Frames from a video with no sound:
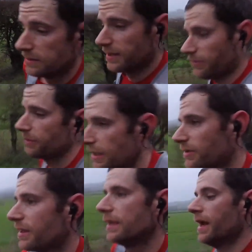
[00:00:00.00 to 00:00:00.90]
7
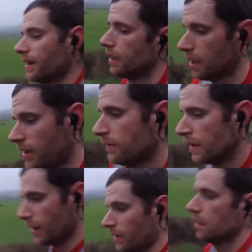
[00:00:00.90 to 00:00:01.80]
miles done,
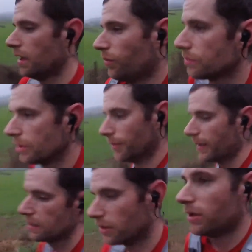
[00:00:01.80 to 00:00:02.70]
1 more
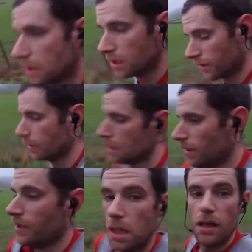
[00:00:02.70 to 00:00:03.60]
mile,
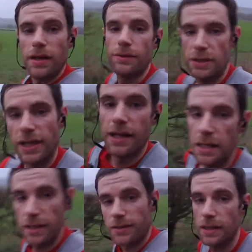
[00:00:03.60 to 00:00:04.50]
and I'm going to hit it
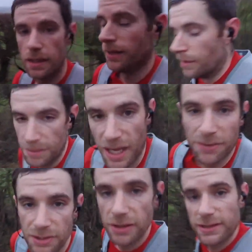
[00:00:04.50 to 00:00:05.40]
hard. But yeah,
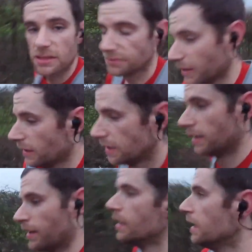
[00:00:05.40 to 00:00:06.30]
feeling alright so far.
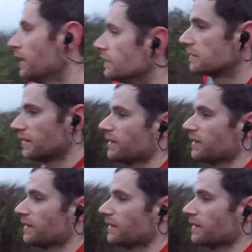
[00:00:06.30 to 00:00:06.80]
It's a